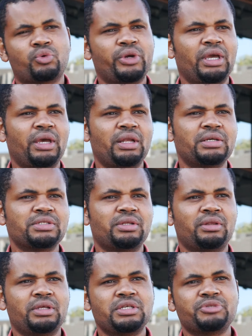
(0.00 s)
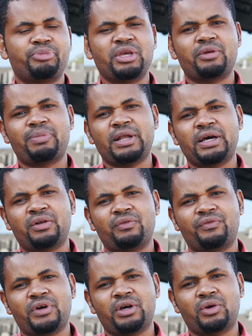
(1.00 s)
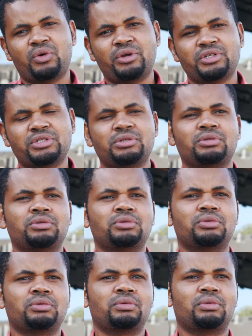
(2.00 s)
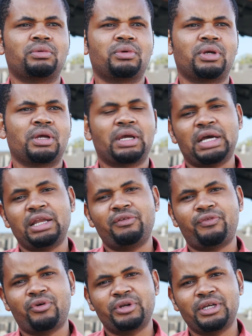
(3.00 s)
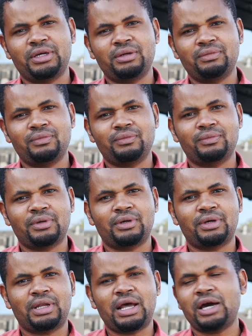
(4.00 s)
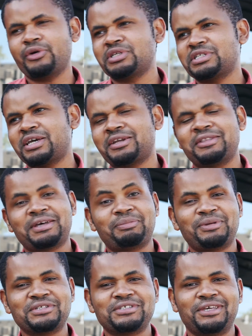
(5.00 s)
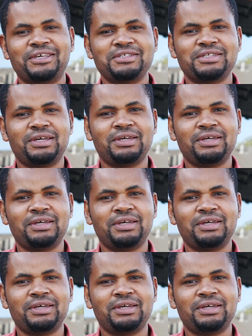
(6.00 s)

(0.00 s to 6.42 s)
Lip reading: we had as in this big plan of going to California and how exciting that place is.